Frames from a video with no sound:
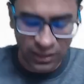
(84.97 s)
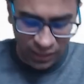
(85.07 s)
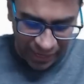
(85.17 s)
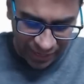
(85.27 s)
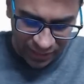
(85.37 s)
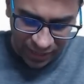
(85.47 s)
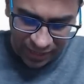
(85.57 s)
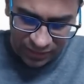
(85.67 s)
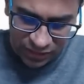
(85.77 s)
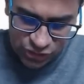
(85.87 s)
and
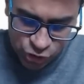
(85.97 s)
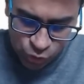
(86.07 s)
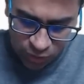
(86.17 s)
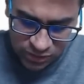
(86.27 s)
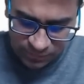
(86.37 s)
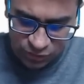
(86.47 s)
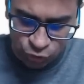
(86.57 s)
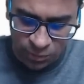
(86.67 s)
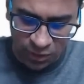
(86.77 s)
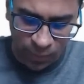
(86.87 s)
short subjects should
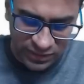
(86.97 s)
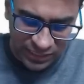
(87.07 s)
be revised